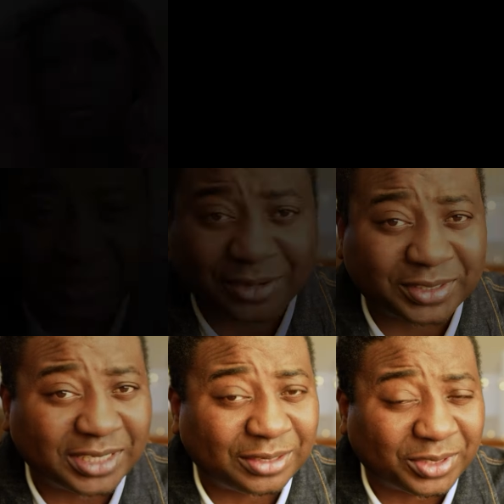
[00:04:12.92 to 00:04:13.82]
Because
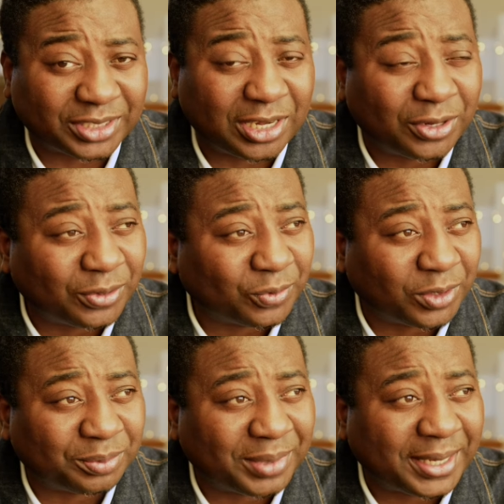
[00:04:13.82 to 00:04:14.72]
it was a lone
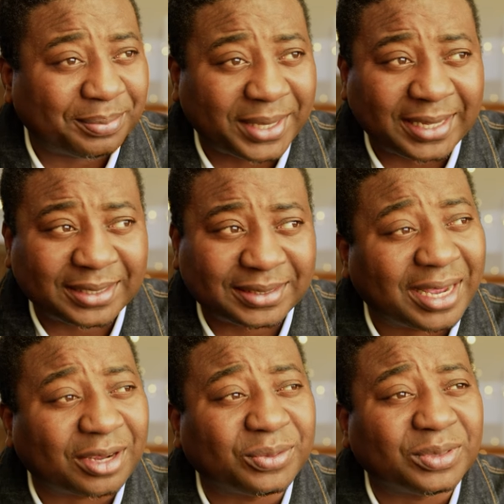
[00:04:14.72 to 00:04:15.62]
one-man band,
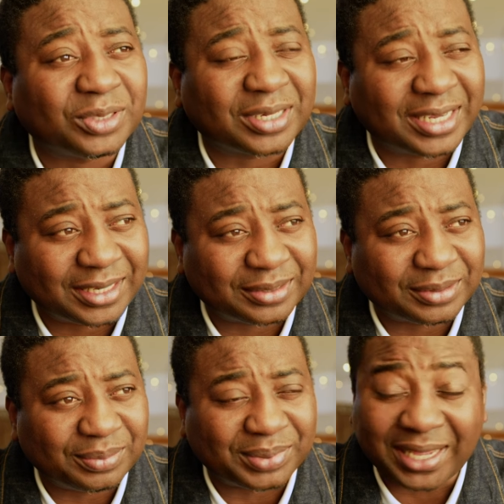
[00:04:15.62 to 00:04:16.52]
I could not get
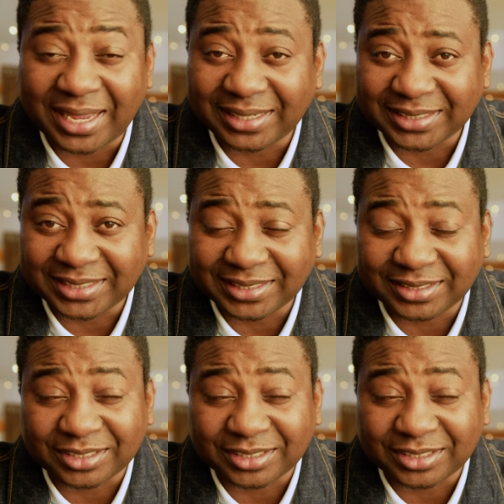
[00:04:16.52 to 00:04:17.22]
behind the scenes.